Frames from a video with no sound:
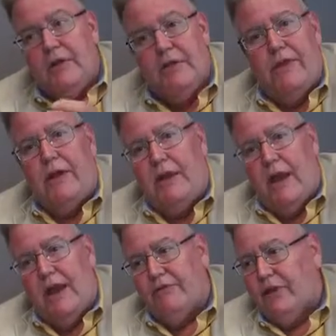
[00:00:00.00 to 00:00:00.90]
they
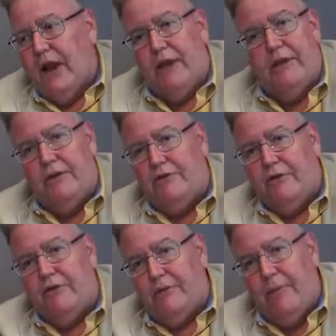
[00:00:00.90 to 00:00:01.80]
have gotten their
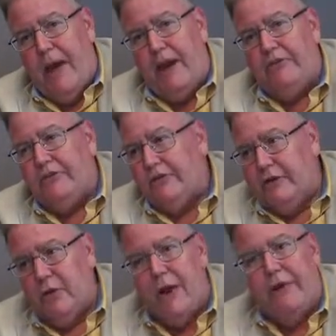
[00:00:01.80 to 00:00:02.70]
first batch
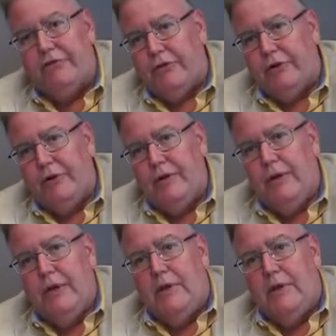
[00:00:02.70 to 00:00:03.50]
to go after